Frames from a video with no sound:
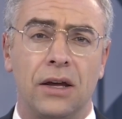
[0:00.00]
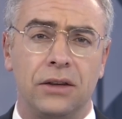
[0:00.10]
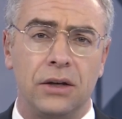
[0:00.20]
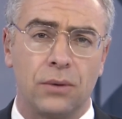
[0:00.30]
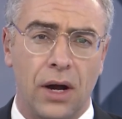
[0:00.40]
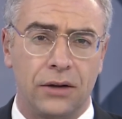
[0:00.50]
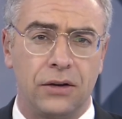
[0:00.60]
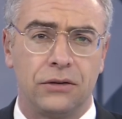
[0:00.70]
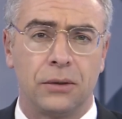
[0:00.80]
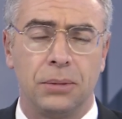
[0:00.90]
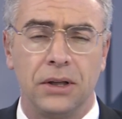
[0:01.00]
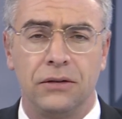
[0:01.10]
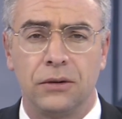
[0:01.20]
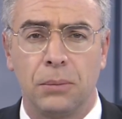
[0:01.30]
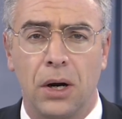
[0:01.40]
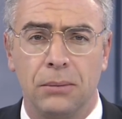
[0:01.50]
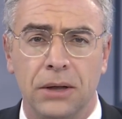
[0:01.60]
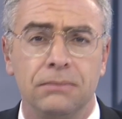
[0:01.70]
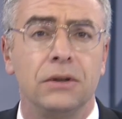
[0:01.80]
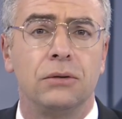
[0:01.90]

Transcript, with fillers: and the Rochester Police Department.